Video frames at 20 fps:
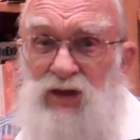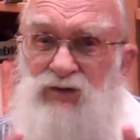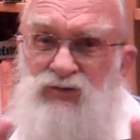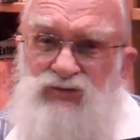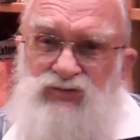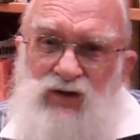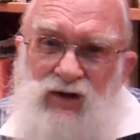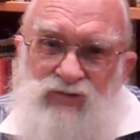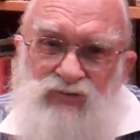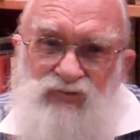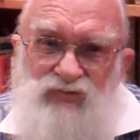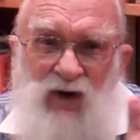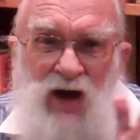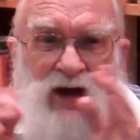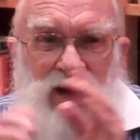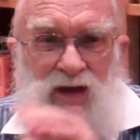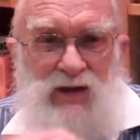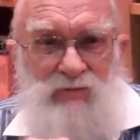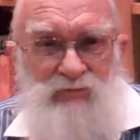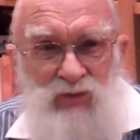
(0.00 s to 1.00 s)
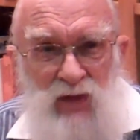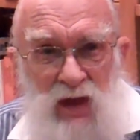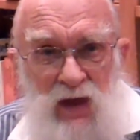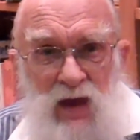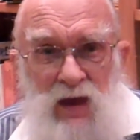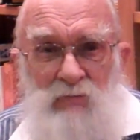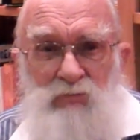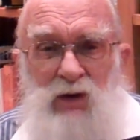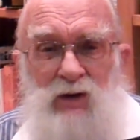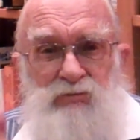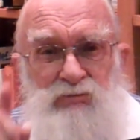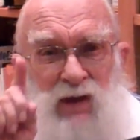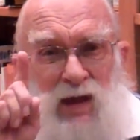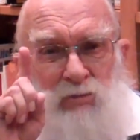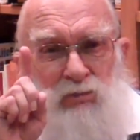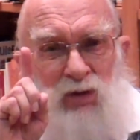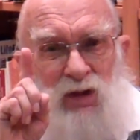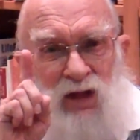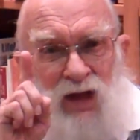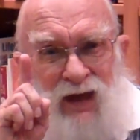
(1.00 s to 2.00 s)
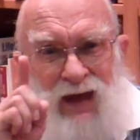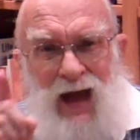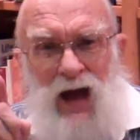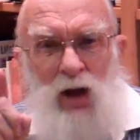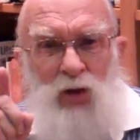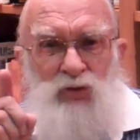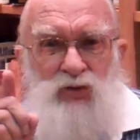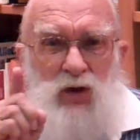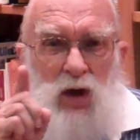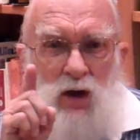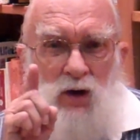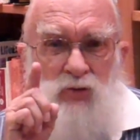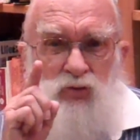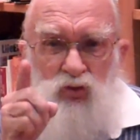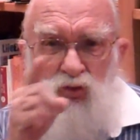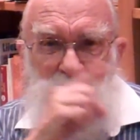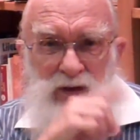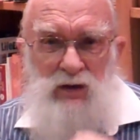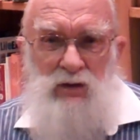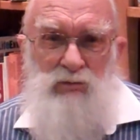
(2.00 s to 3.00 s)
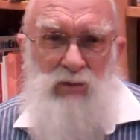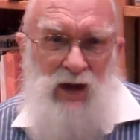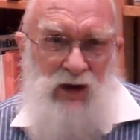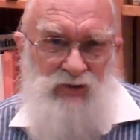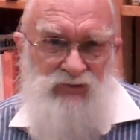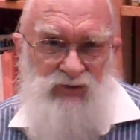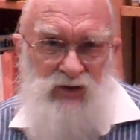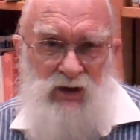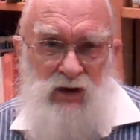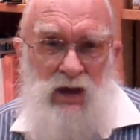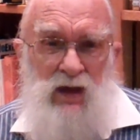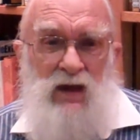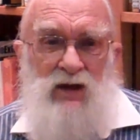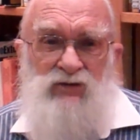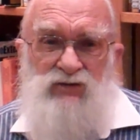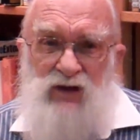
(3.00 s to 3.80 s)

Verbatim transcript: is just fine. But people count on real medicine